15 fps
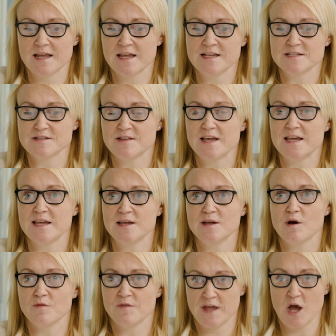is the
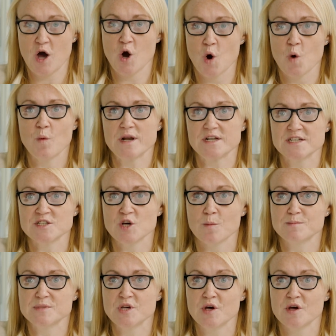O, which is
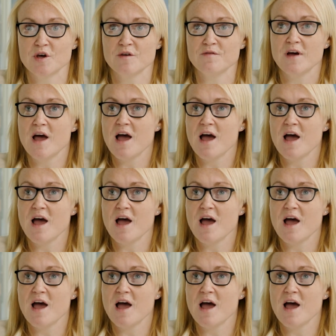observe.